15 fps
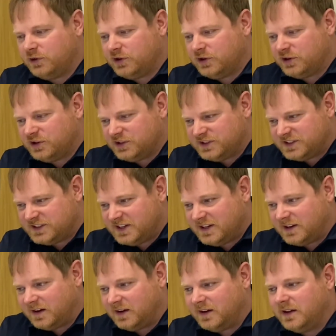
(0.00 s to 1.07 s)

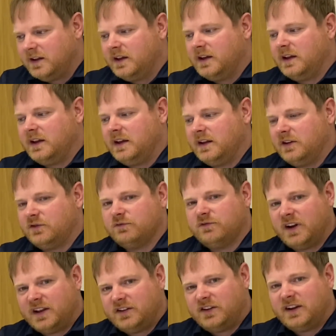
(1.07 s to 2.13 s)
consider is
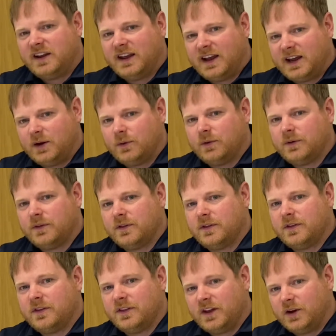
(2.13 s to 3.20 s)
renting out
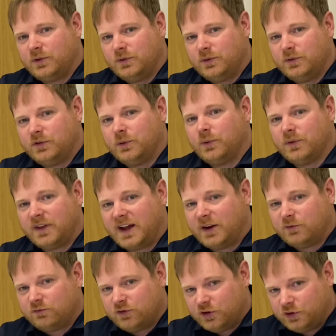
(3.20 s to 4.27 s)
those or that
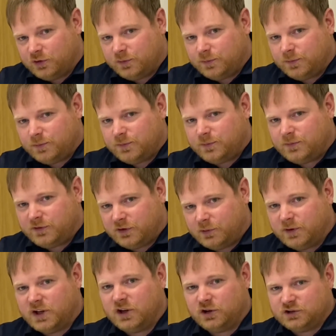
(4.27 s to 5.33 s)
room to
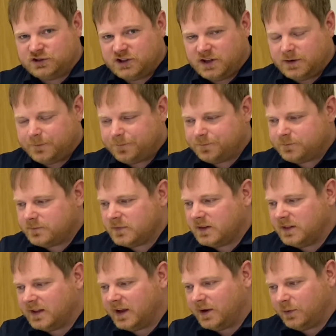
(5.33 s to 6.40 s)
a lodger.
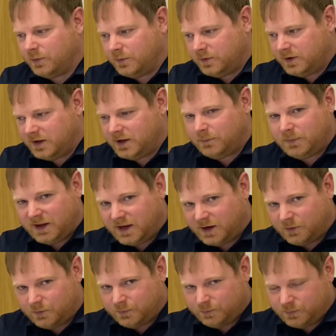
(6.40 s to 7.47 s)
Now, hear me
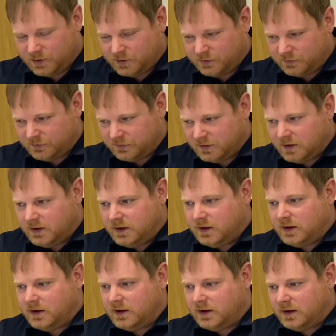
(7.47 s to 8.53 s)
out, because
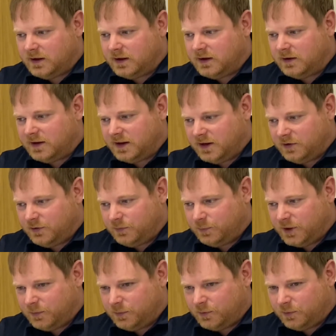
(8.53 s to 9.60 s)
I know
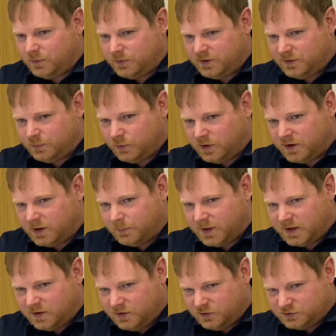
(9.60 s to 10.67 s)
people are always worried
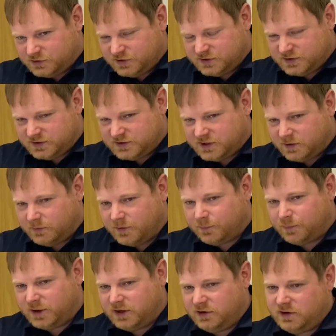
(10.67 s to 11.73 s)
about lodgers and so on,
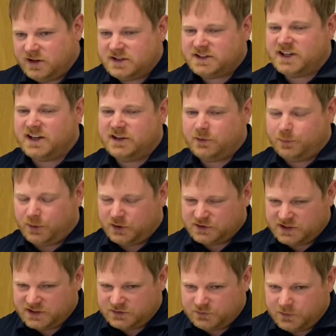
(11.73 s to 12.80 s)
but you can take
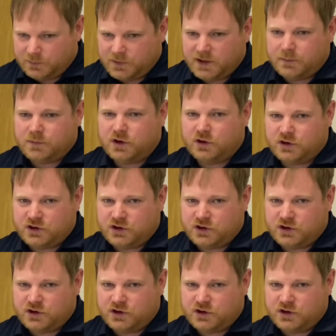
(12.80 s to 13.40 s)
deposits from them, you can